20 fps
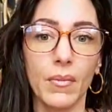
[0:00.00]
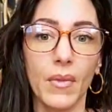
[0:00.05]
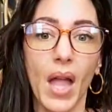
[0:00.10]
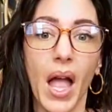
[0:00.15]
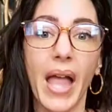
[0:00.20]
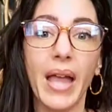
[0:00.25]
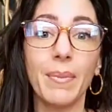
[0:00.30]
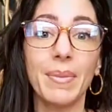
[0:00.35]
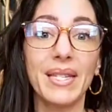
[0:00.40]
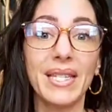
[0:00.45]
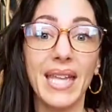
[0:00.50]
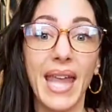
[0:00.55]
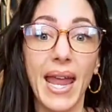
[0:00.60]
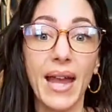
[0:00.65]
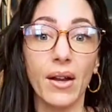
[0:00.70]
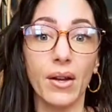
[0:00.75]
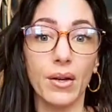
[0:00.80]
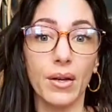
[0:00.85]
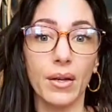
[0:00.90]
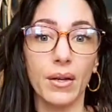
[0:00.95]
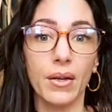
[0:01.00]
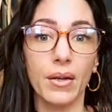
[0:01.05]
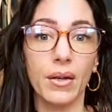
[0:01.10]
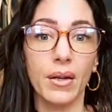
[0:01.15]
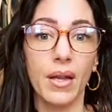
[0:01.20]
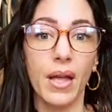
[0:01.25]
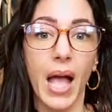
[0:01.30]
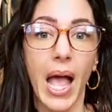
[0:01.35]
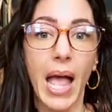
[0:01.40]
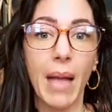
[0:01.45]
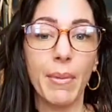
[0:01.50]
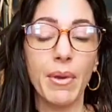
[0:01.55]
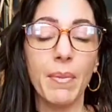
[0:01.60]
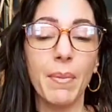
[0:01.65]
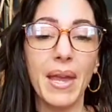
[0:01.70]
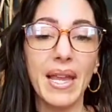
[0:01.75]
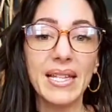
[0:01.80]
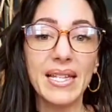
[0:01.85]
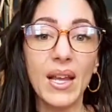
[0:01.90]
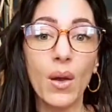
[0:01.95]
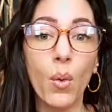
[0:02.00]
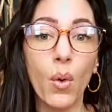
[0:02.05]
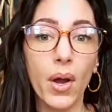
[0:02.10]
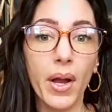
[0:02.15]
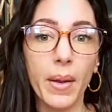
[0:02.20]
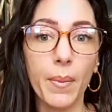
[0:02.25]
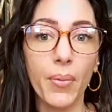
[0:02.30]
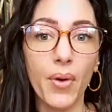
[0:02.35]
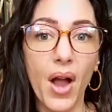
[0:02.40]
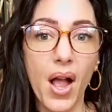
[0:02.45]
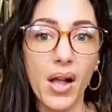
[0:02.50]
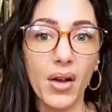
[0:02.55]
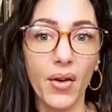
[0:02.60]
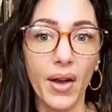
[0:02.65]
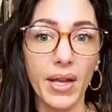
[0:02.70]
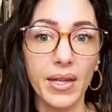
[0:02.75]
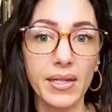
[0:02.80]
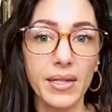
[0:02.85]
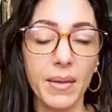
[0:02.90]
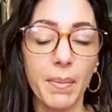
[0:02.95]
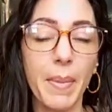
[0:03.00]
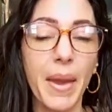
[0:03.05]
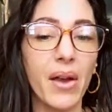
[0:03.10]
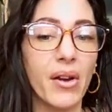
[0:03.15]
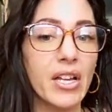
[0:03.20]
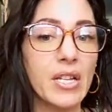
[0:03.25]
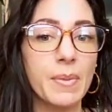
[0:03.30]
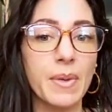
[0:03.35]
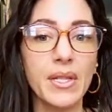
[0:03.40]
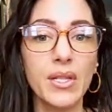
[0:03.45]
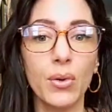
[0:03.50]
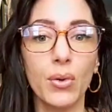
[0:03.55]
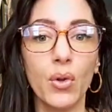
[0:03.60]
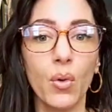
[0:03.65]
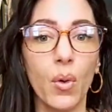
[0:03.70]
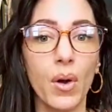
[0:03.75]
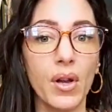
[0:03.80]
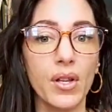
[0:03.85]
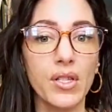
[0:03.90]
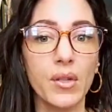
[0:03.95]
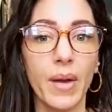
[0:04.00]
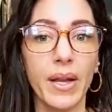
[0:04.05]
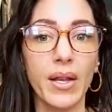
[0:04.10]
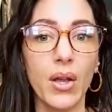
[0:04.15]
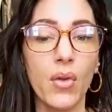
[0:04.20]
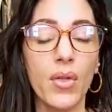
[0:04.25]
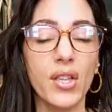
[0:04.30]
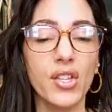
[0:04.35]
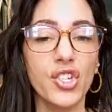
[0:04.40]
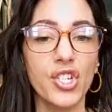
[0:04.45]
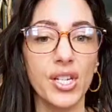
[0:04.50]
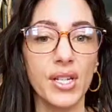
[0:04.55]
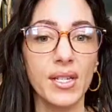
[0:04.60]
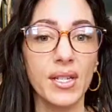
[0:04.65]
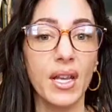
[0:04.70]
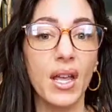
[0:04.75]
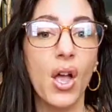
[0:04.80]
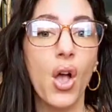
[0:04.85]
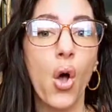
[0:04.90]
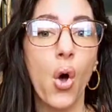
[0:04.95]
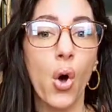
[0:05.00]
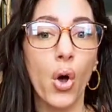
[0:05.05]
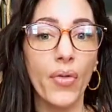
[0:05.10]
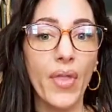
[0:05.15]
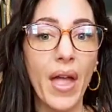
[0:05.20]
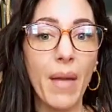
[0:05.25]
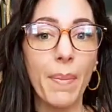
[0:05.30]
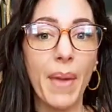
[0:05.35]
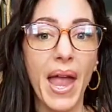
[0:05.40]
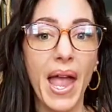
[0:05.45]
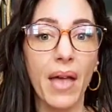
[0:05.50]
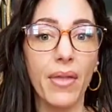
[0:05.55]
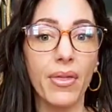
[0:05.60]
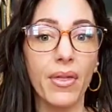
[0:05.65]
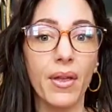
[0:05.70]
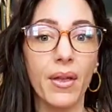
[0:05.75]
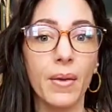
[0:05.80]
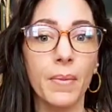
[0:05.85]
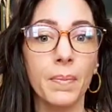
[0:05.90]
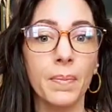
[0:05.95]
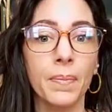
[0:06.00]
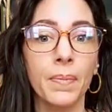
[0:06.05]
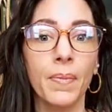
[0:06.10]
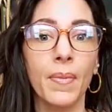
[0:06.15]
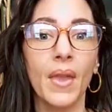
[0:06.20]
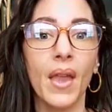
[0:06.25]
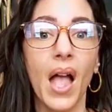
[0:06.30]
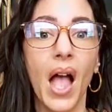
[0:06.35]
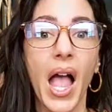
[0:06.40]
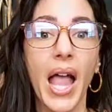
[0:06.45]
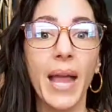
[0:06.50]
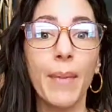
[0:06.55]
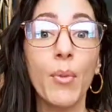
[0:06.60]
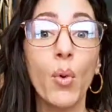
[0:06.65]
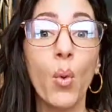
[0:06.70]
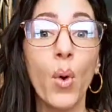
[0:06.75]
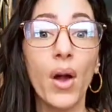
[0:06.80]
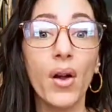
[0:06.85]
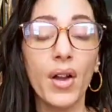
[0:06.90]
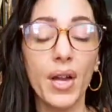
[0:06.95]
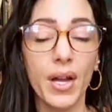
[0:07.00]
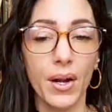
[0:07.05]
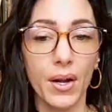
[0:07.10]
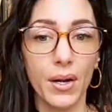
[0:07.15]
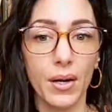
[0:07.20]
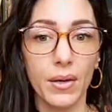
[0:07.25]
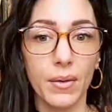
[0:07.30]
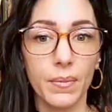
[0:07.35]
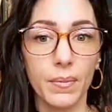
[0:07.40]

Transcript: I am scared. I'm an amazing work in progress. Mary's been doing the work, so I know that she's on that path. I am a worrier.